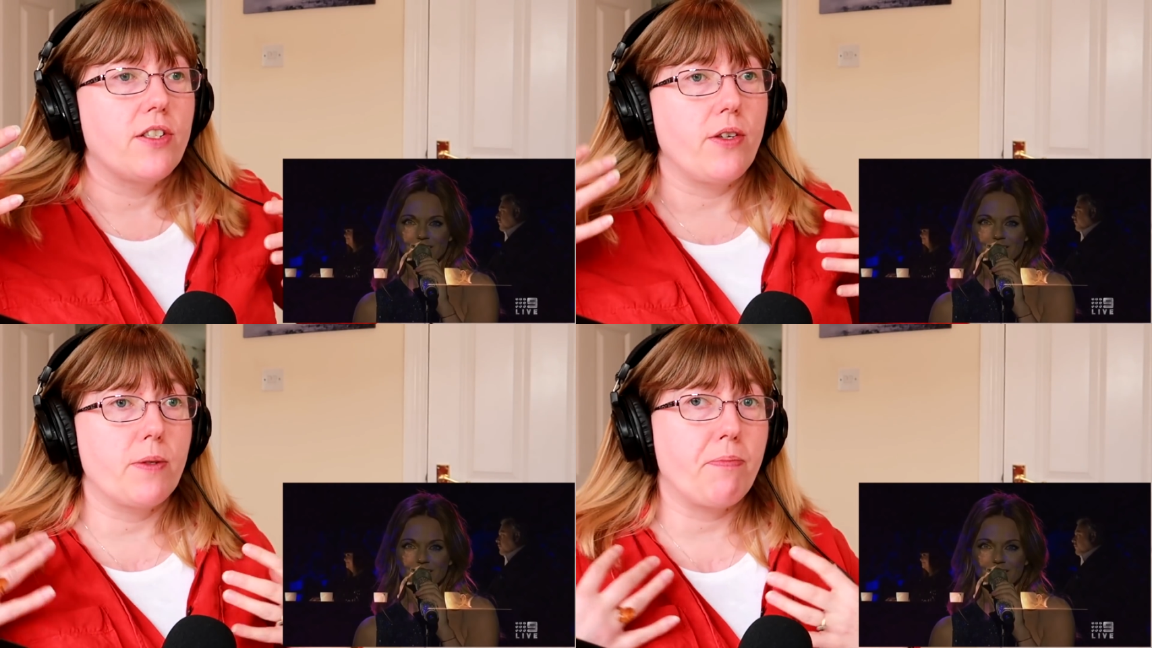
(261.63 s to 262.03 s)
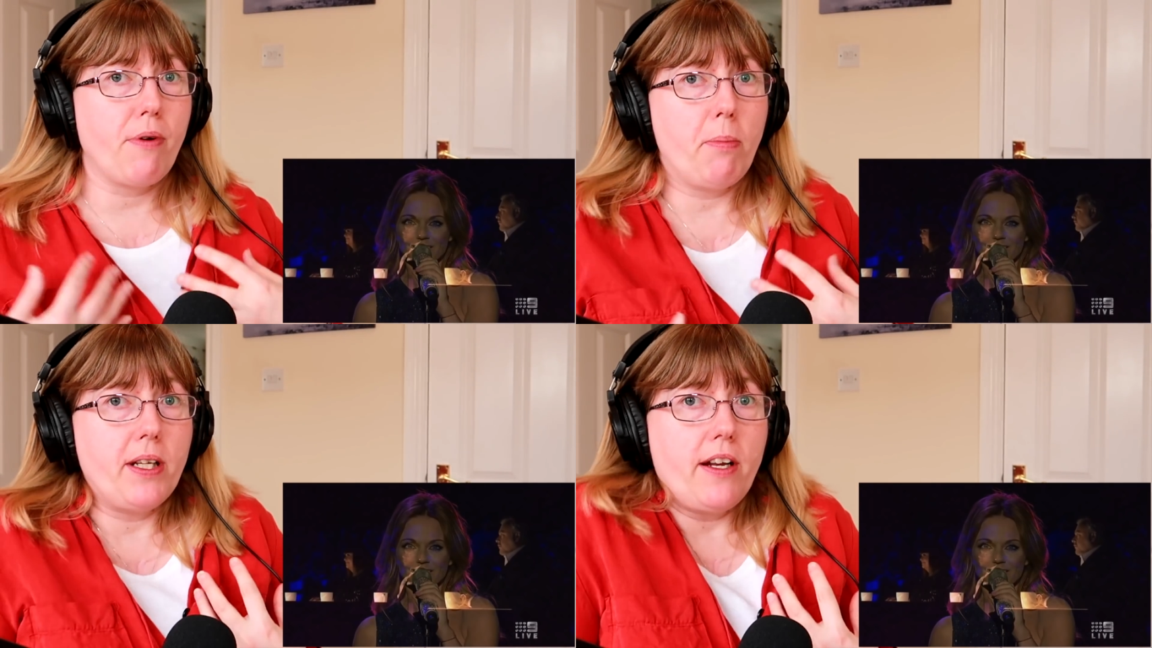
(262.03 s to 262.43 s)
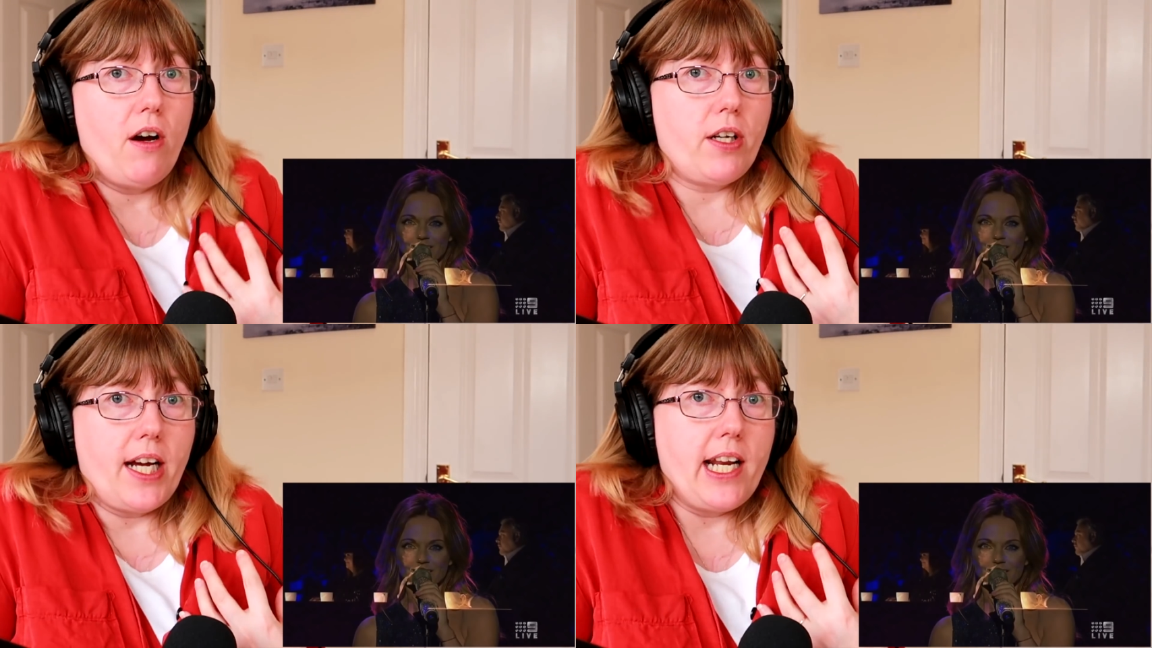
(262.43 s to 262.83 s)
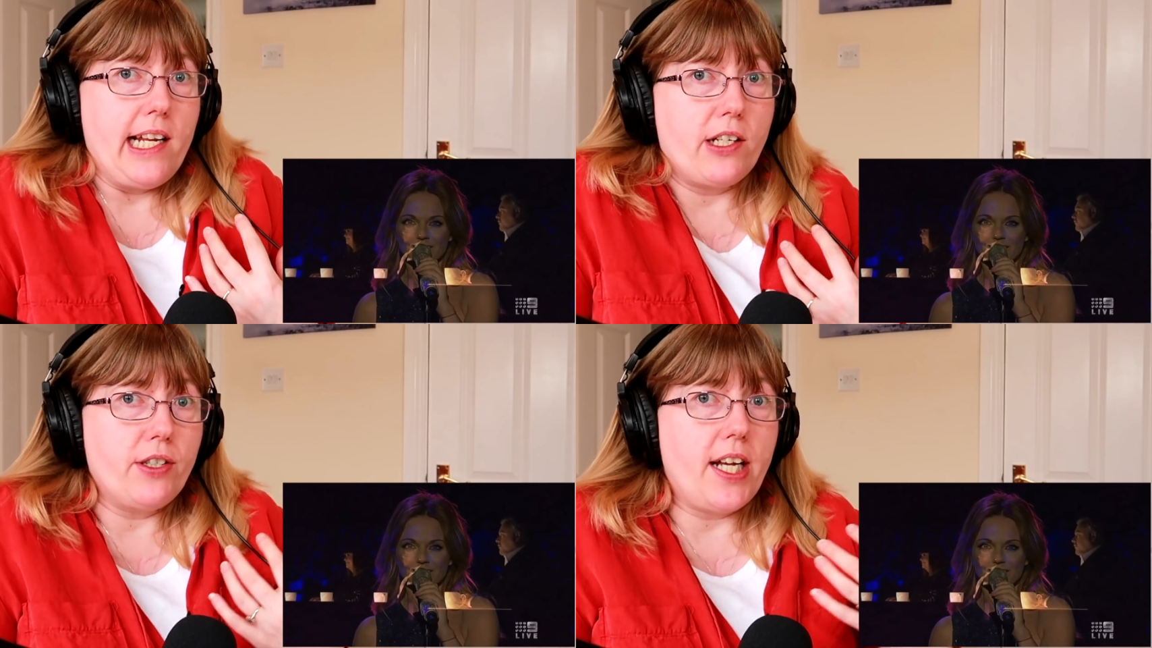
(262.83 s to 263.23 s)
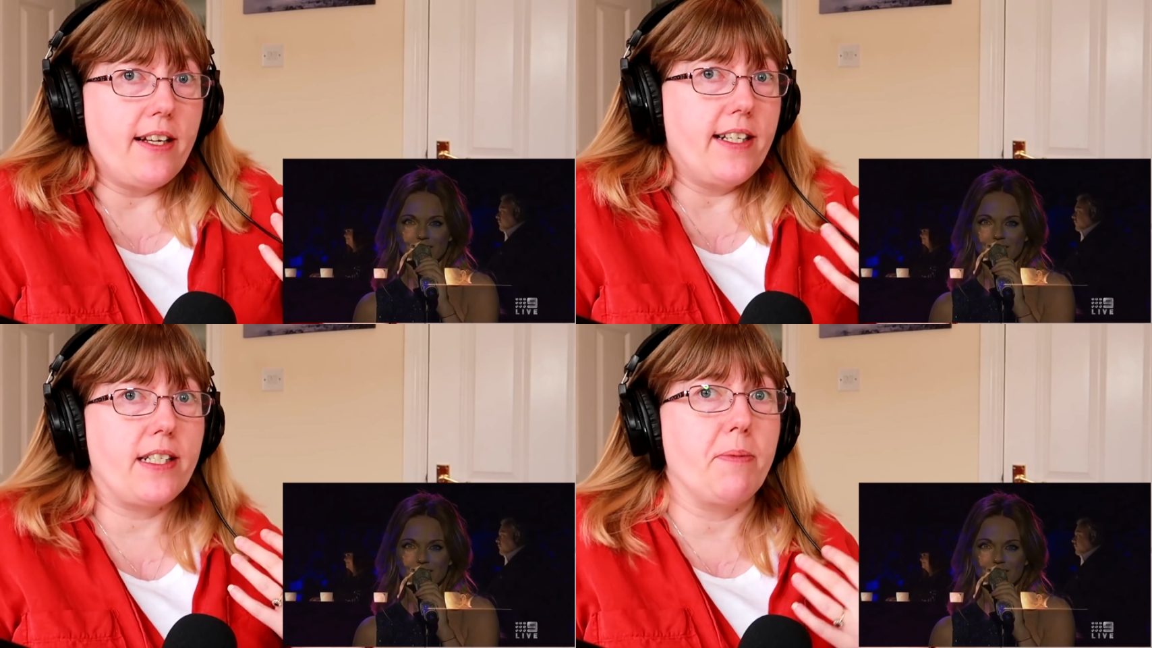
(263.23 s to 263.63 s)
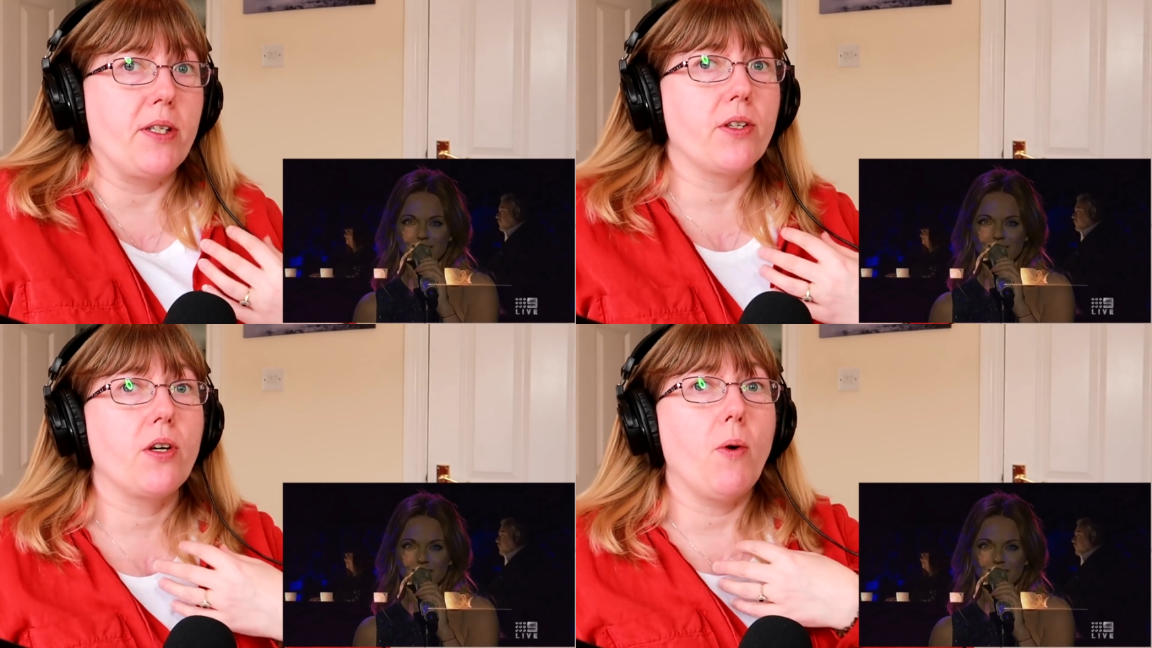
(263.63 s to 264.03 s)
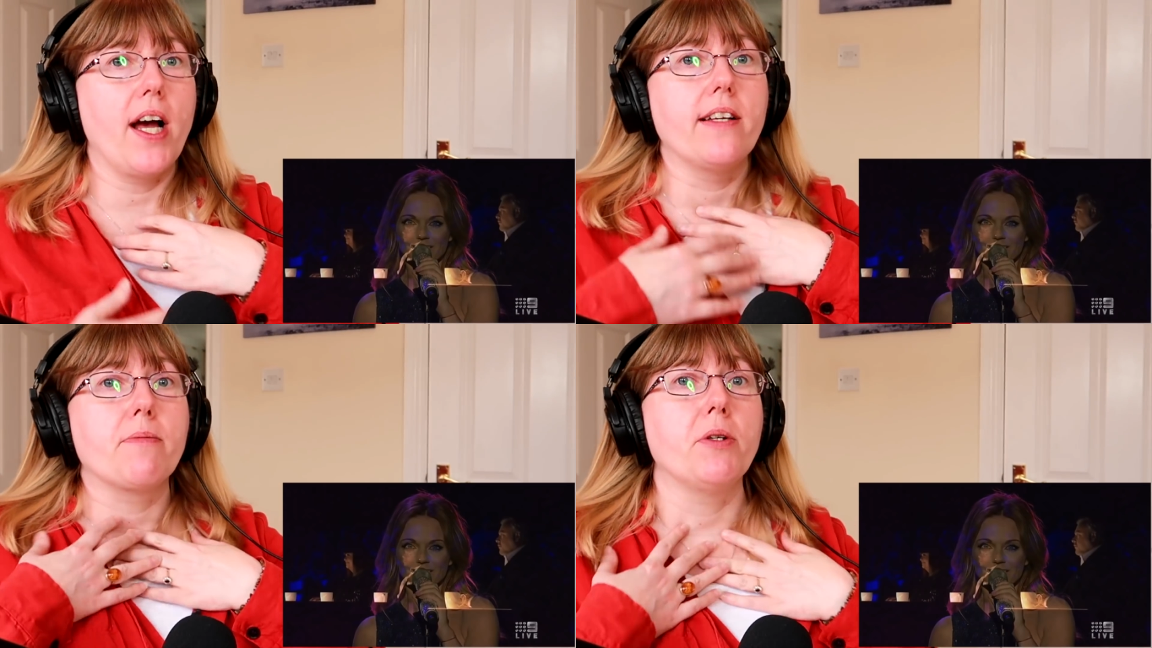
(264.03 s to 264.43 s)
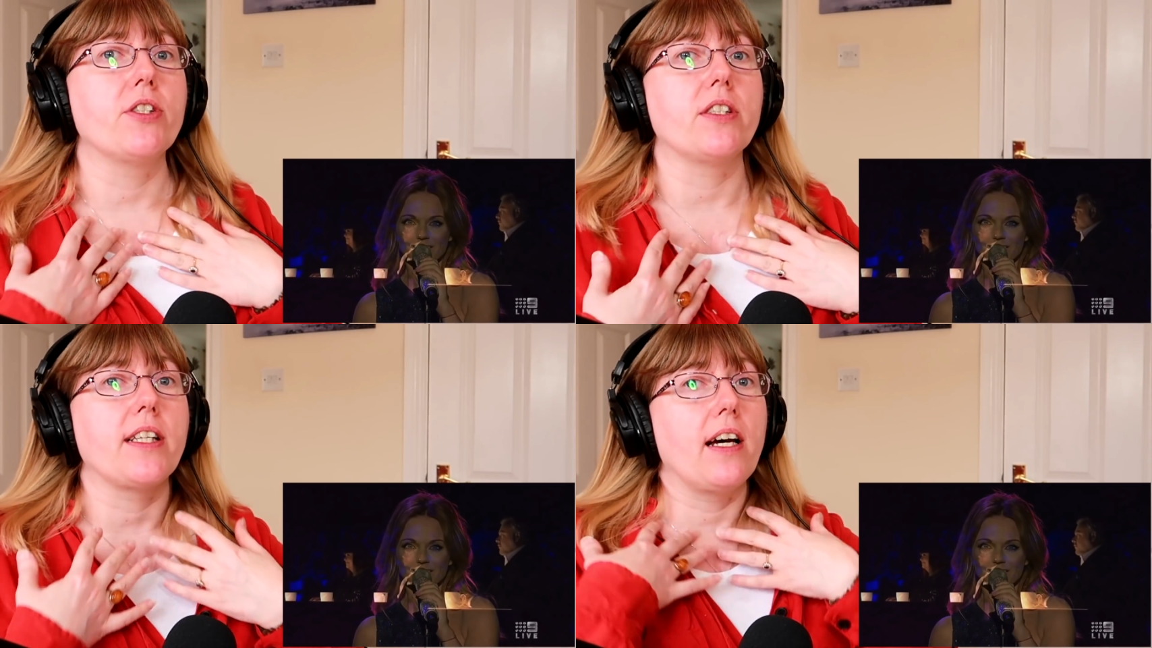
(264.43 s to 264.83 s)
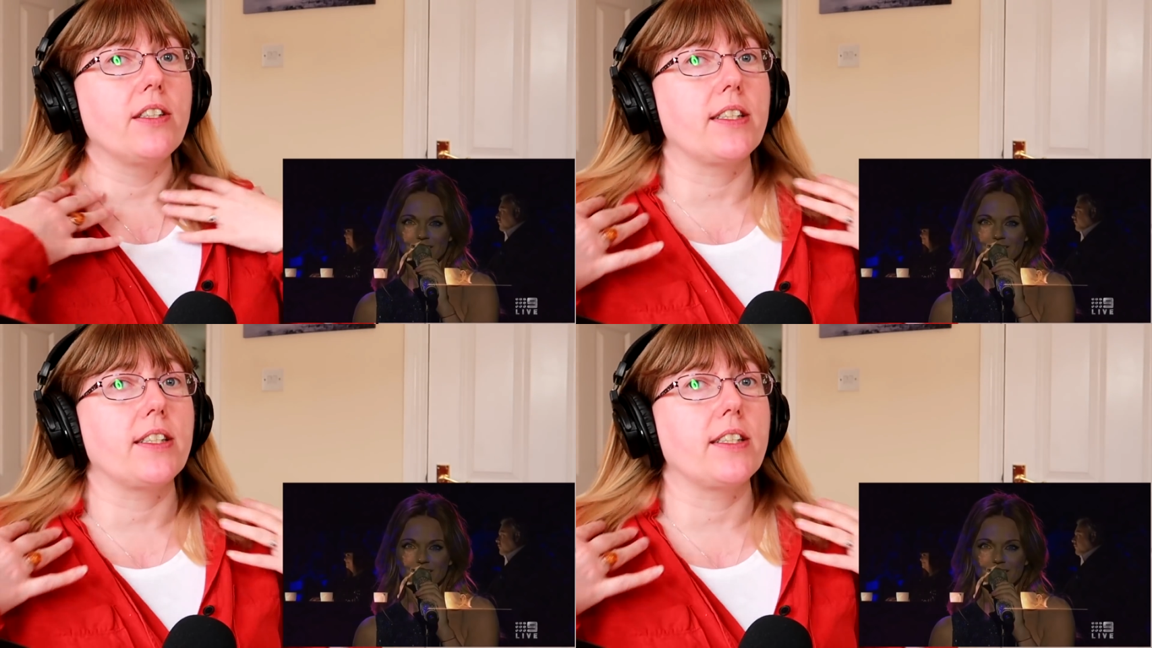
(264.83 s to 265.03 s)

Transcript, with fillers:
Speaker 1: So it's probably not a good idea to be doing quite as much as that.